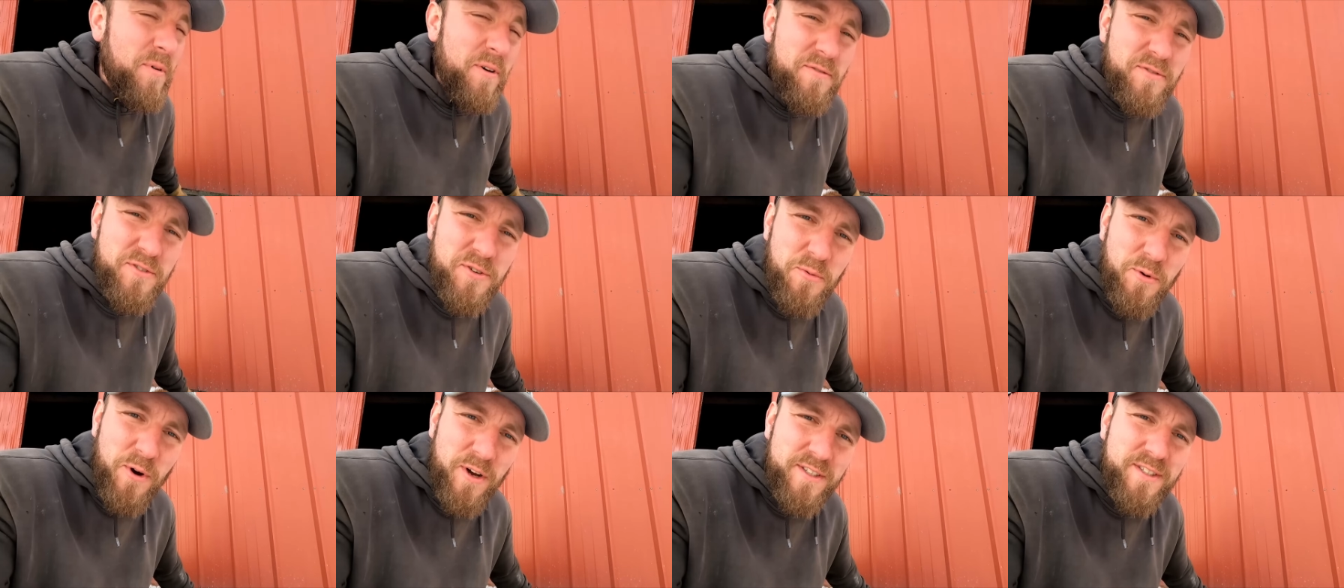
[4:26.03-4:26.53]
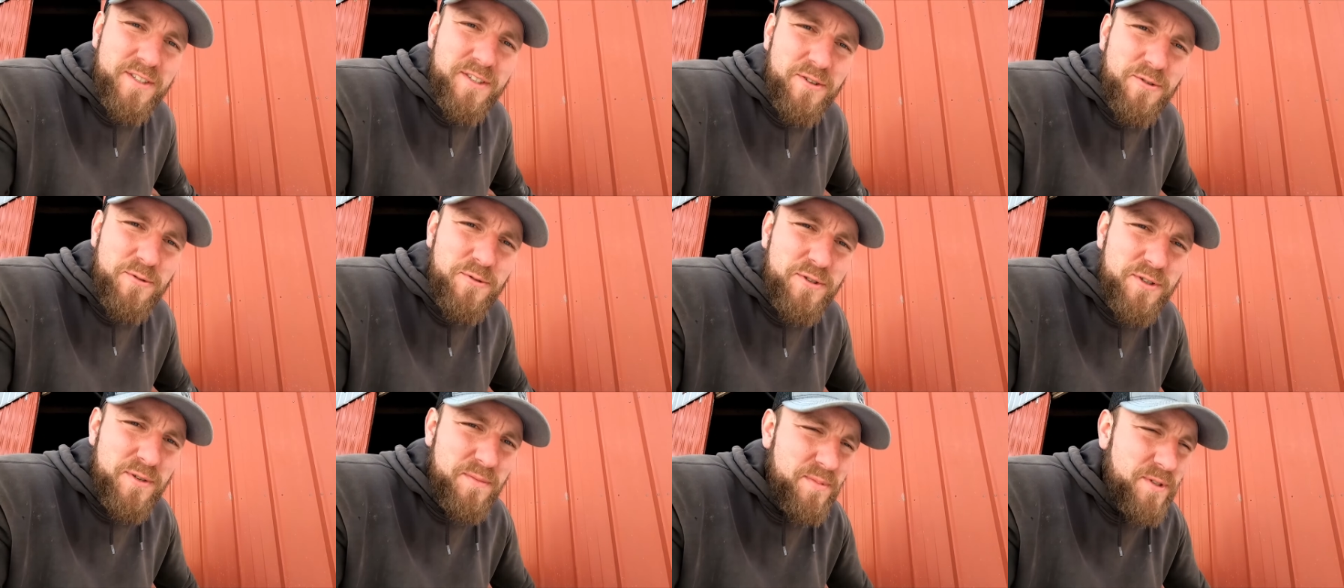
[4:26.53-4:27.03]
But if she wants to
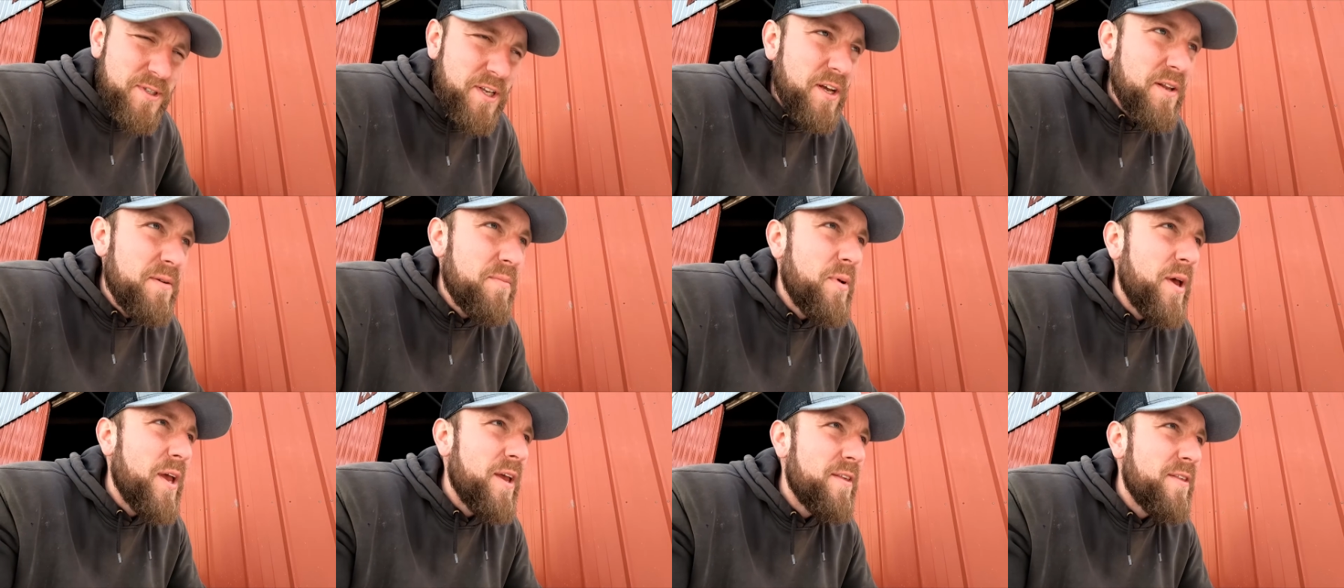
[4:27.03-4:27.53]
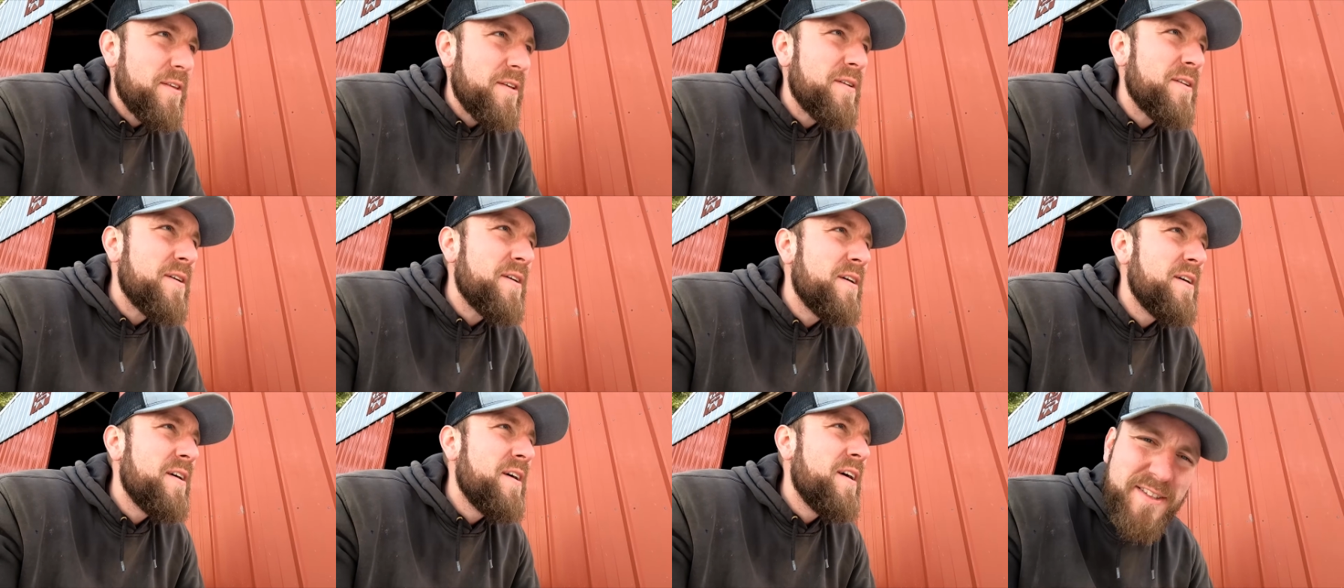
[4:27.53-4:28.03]
do some
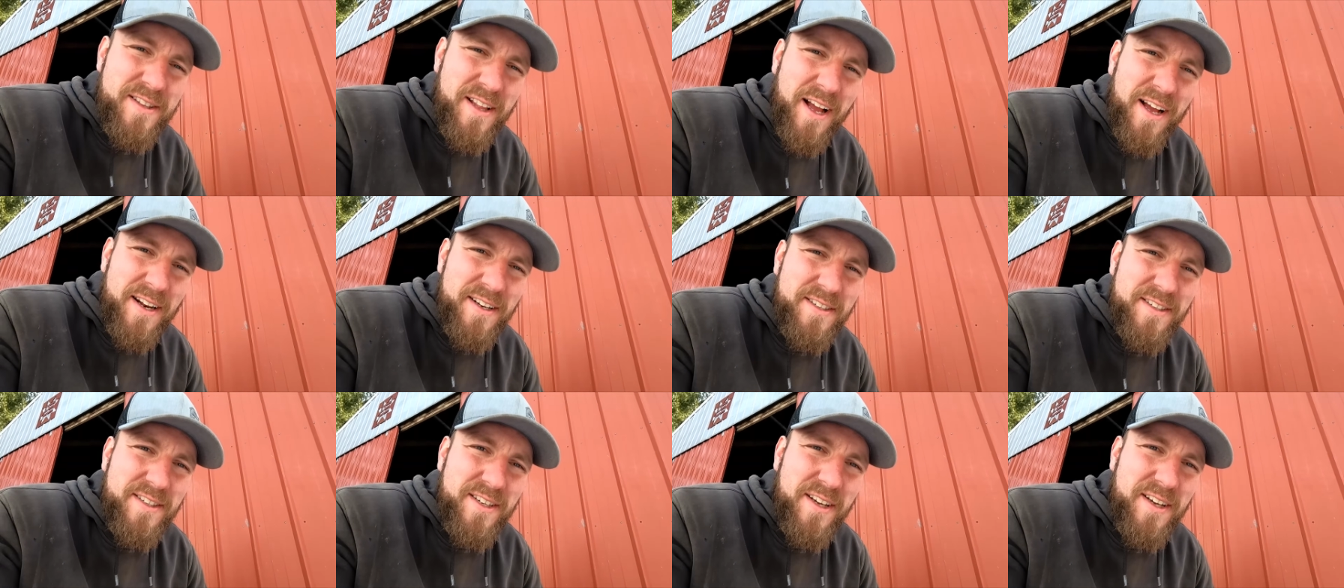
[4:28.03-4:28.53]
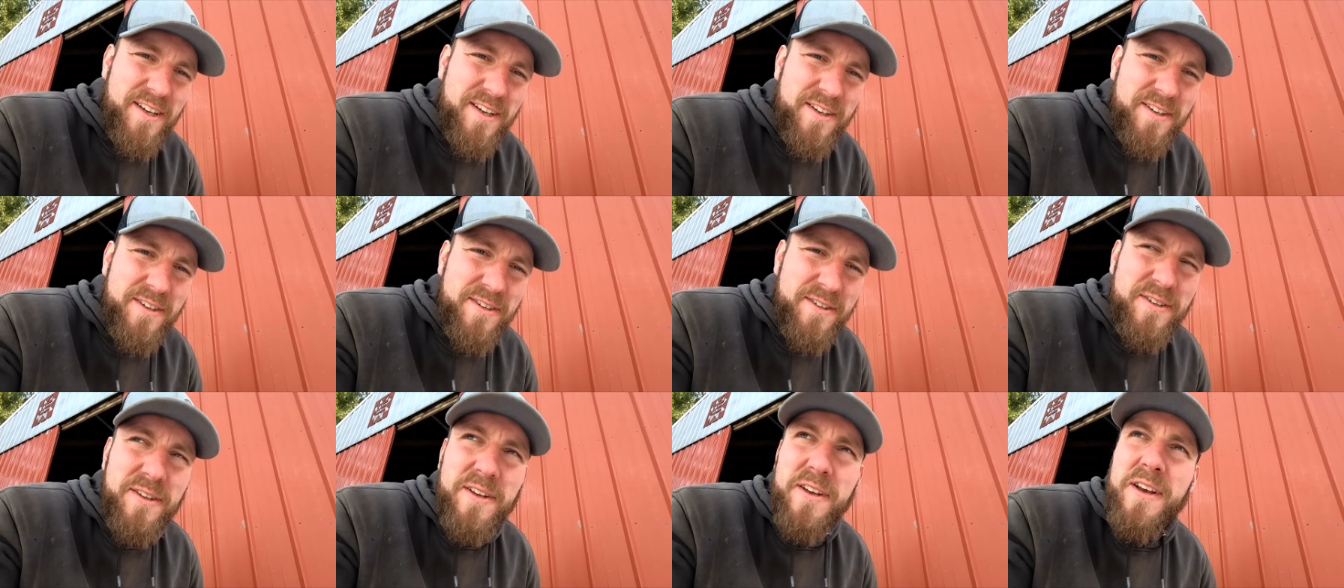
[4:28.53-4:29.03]
sunbathing, it's not
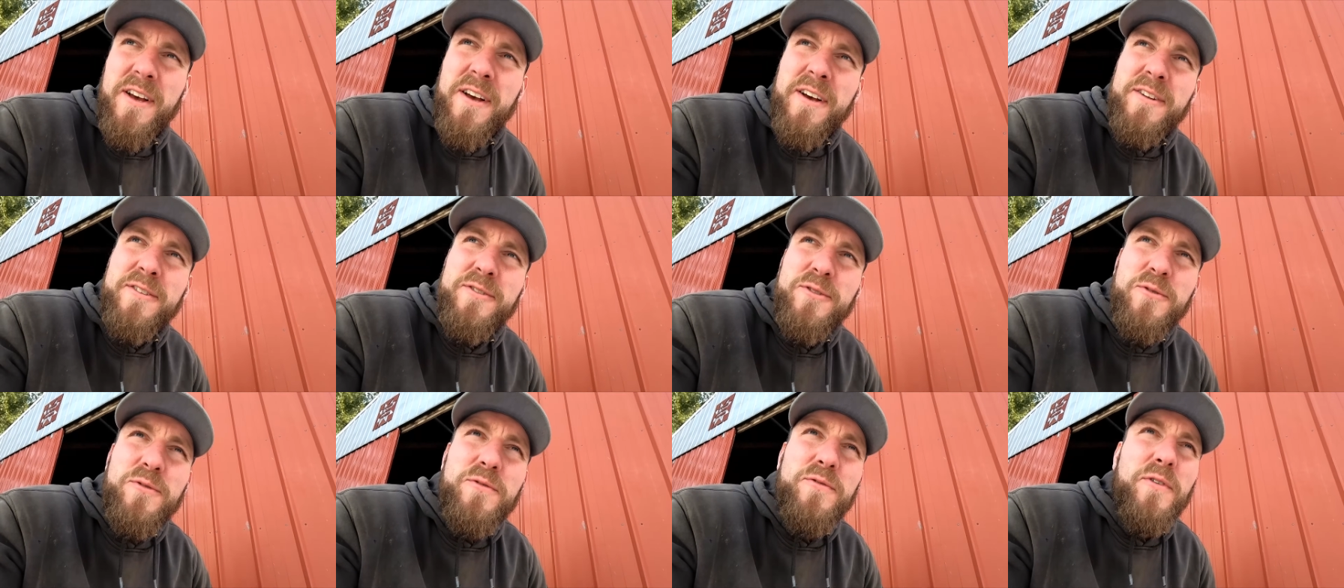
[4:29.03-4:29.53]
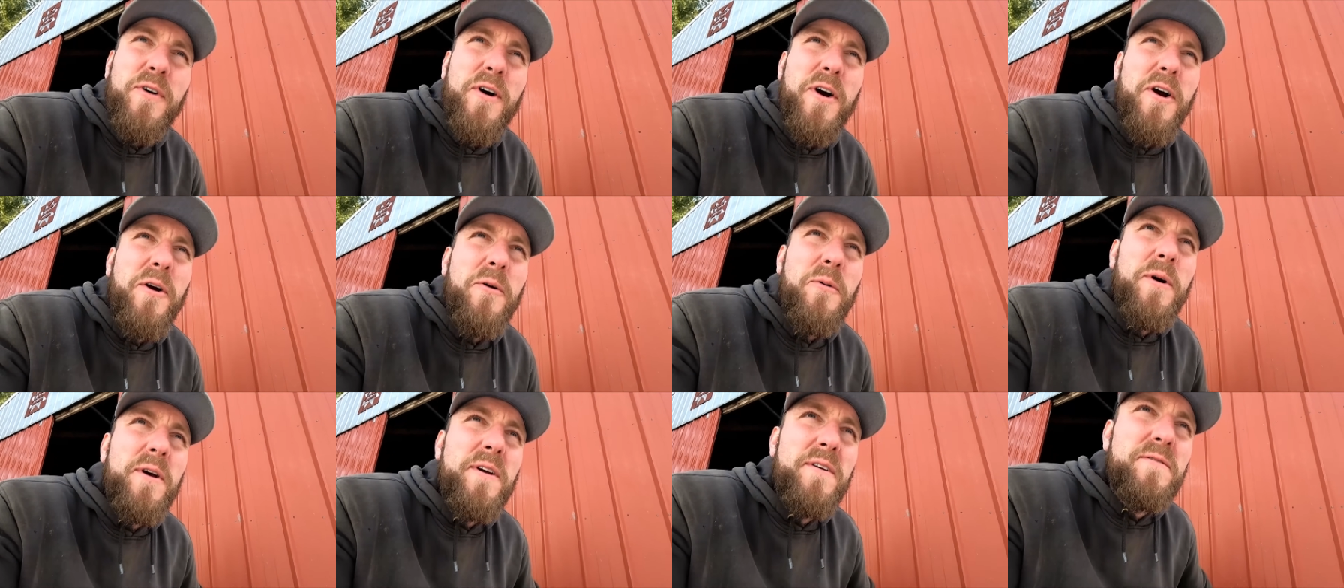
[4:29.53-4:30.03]
too
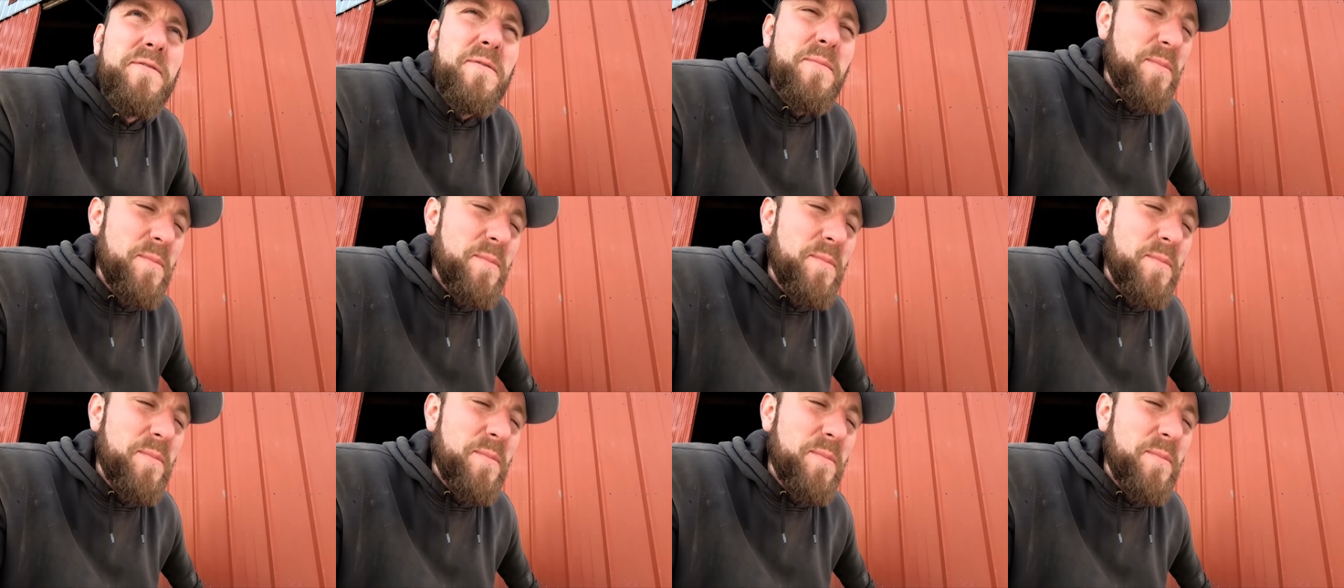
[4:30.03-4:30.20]
far away